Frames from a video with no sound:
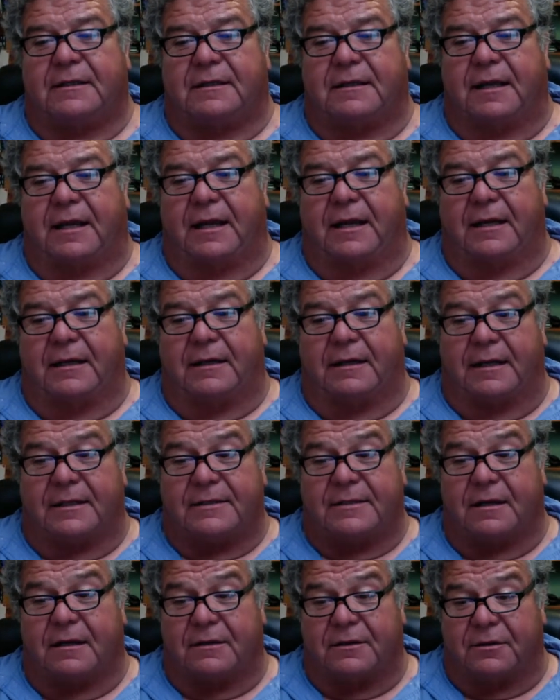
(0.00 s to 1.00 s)
And I
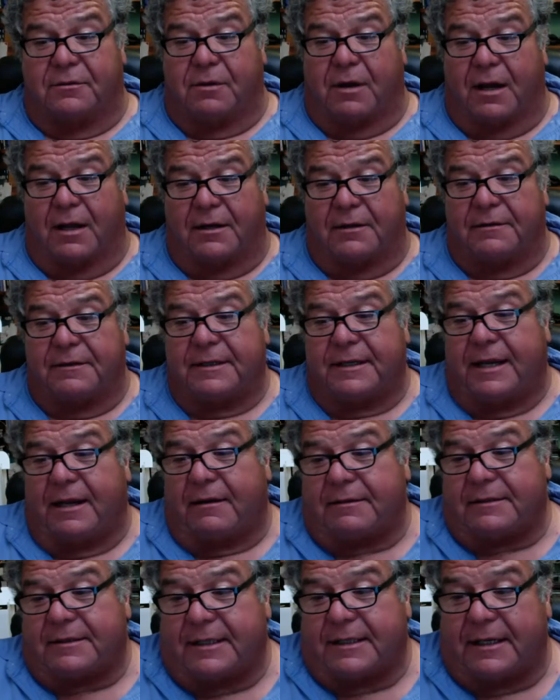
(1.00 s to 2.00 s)
saw Dorado in the
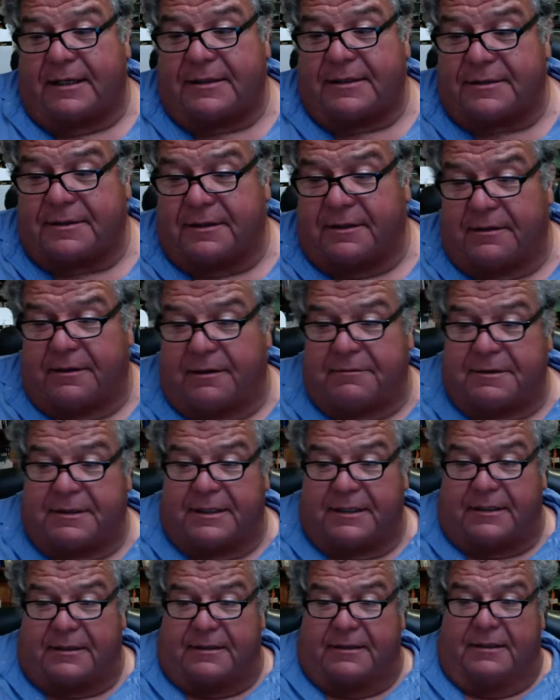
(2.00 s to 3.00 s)
count today, so I would
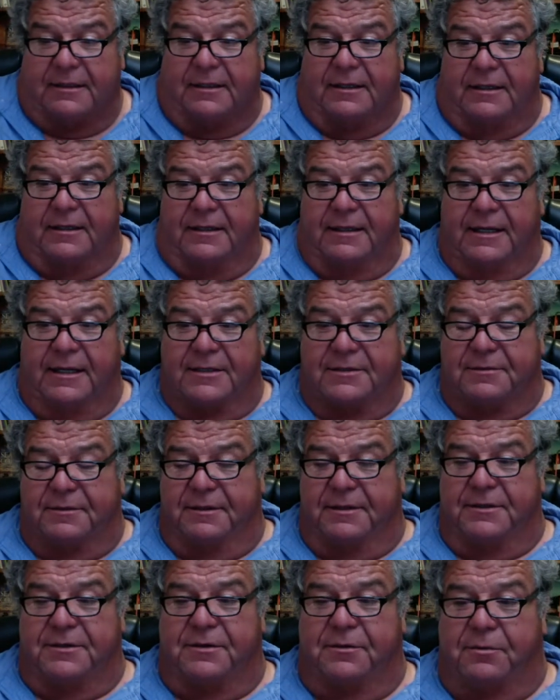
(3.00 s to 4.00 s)
think that's where
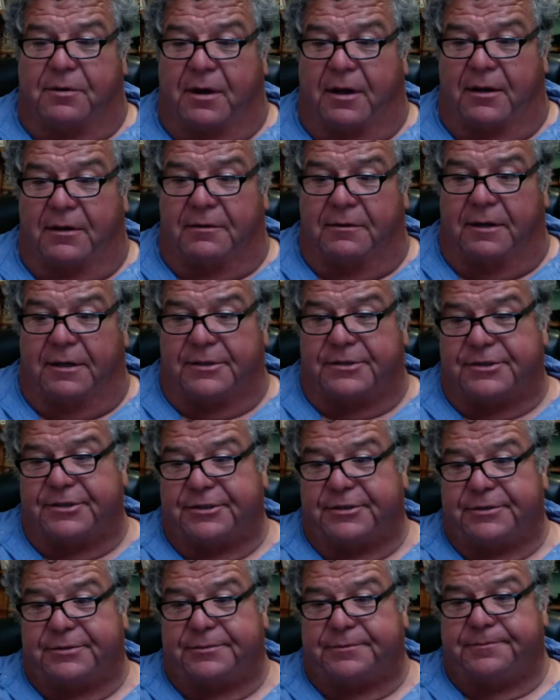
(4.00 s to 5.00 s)
the Dorado are
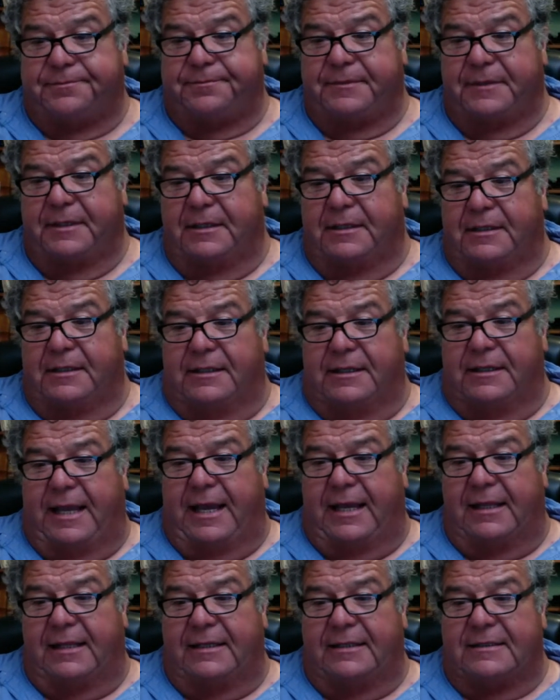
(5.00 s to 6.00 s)
too.
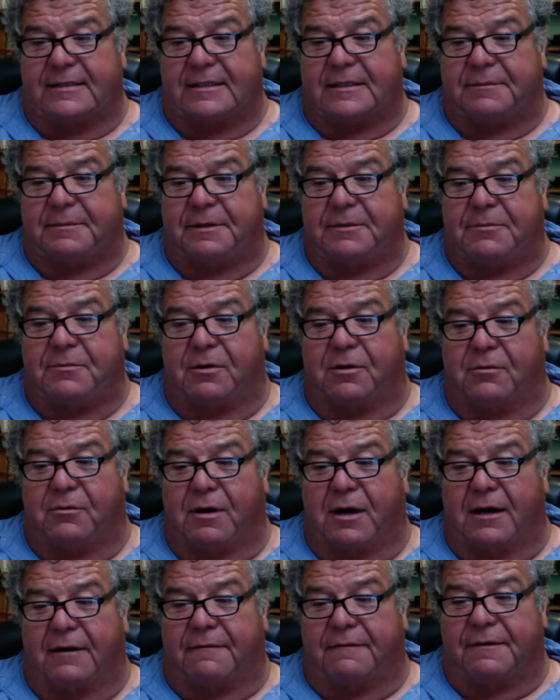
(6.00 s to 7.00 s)
Catalina is going to be more
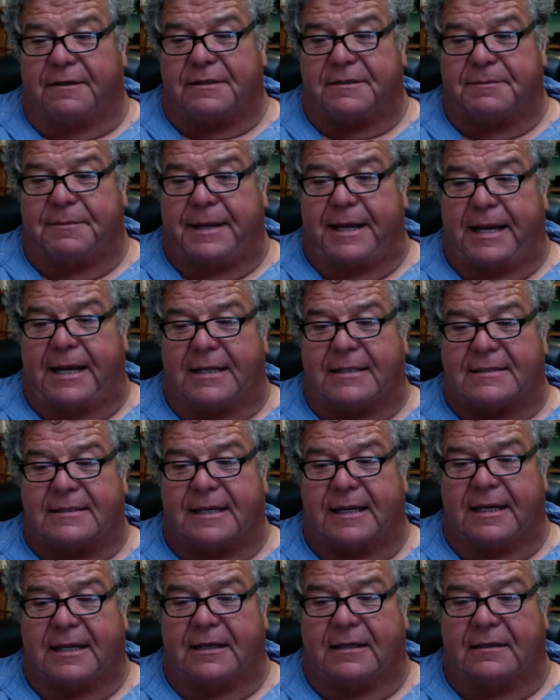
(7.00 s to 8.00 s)
rockfish, bass,
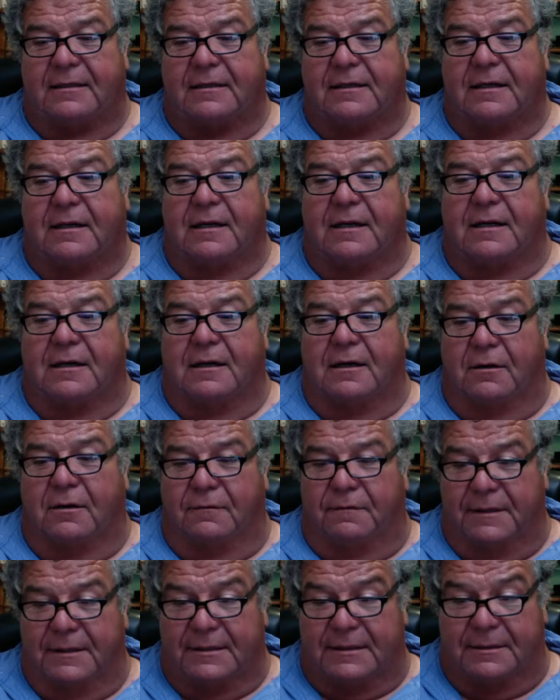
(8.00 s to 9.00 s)
and
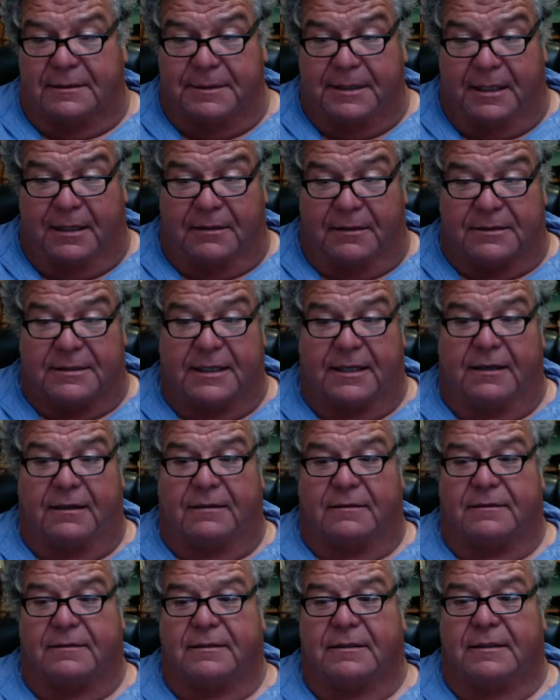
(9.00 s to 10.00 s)
hopefully some
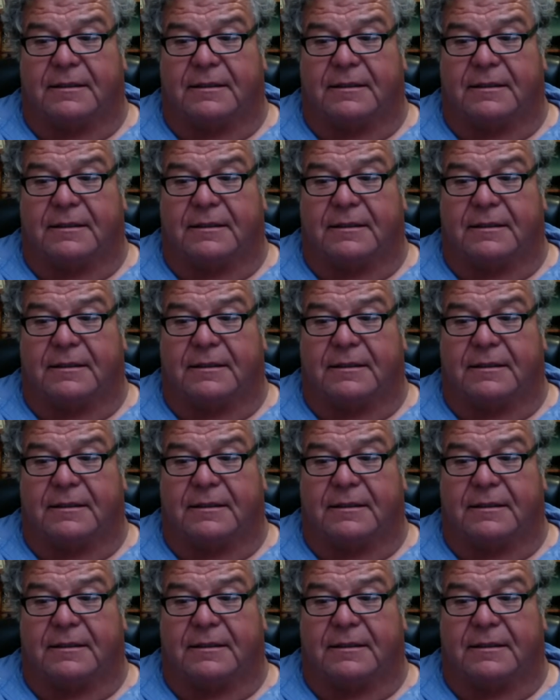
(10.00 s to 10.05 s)
yellowtail.